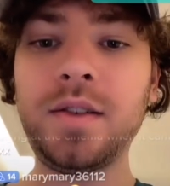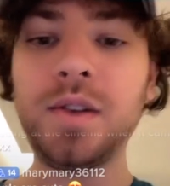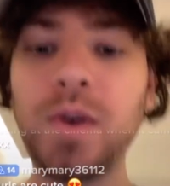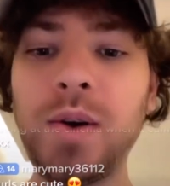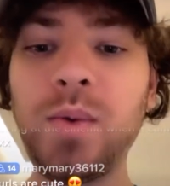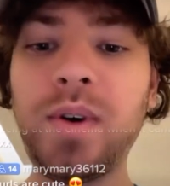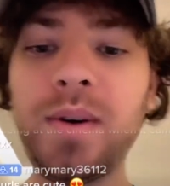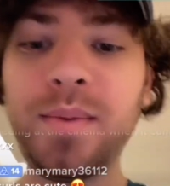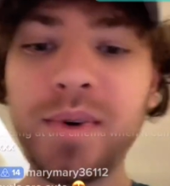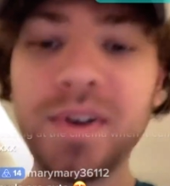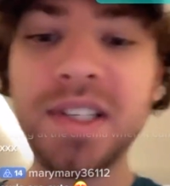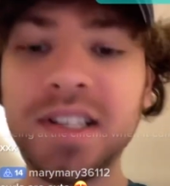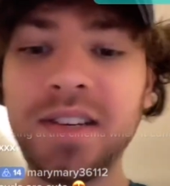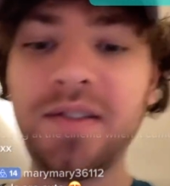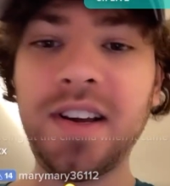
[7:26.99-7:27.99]
There's only one
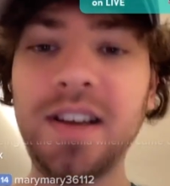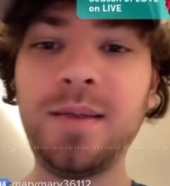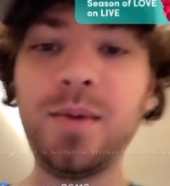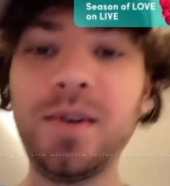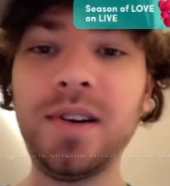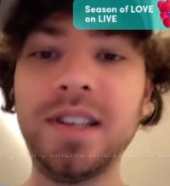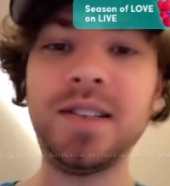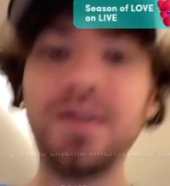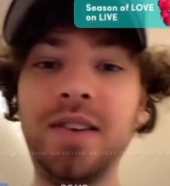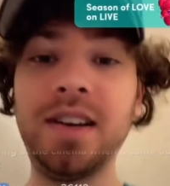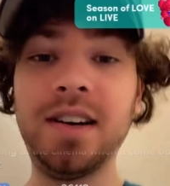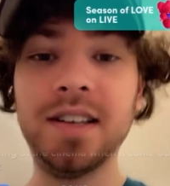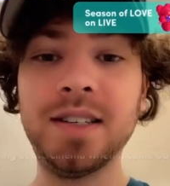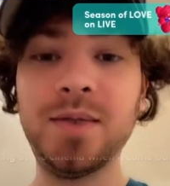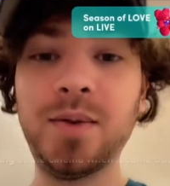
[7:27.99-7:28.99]
person available and it's
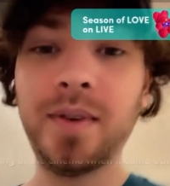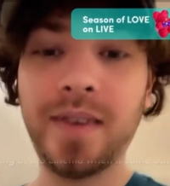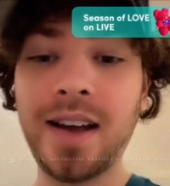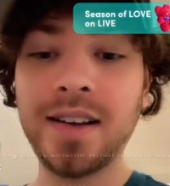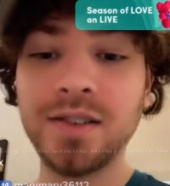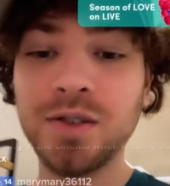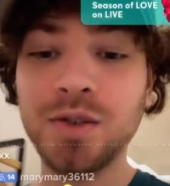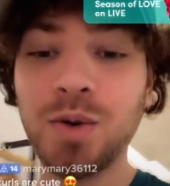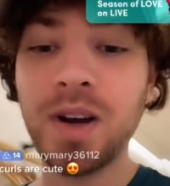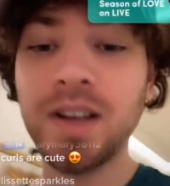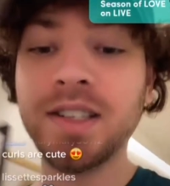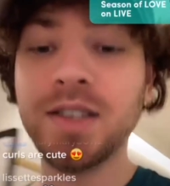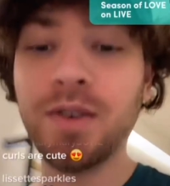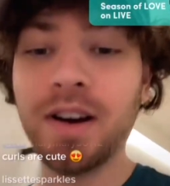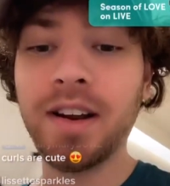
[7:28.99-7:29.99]
Venus, and we've asked her
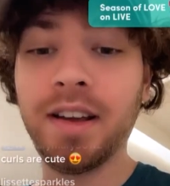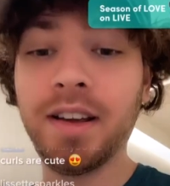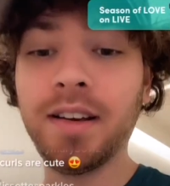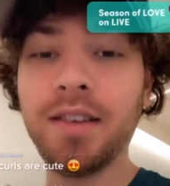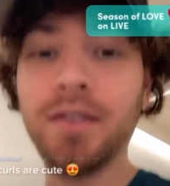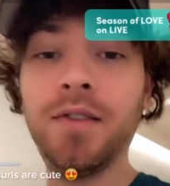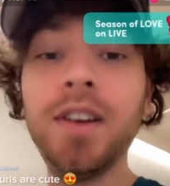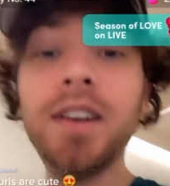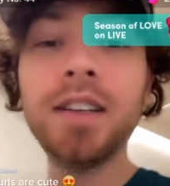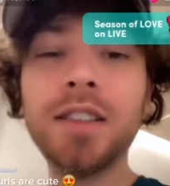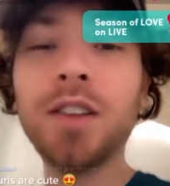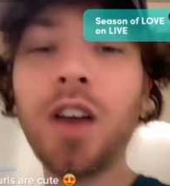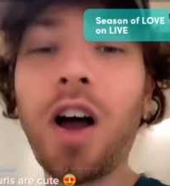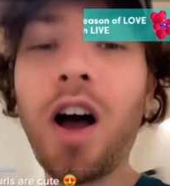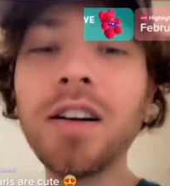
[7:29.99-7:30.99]
twice already.
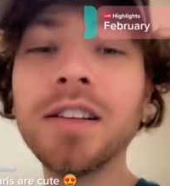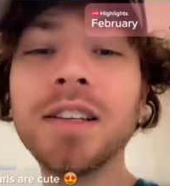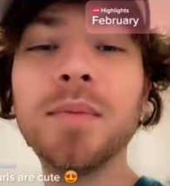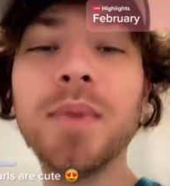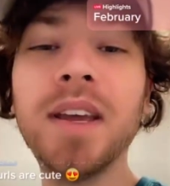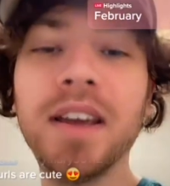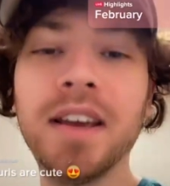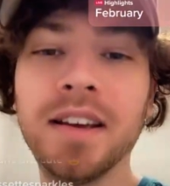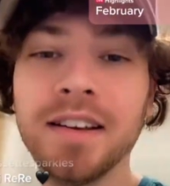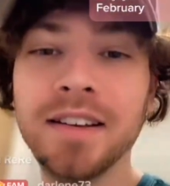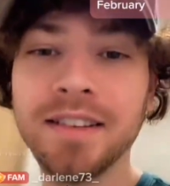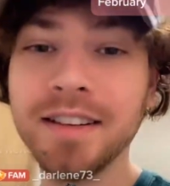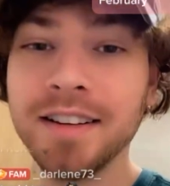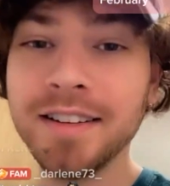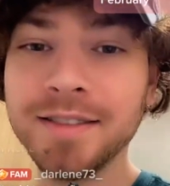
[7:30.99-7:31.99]
Venus, talk to me.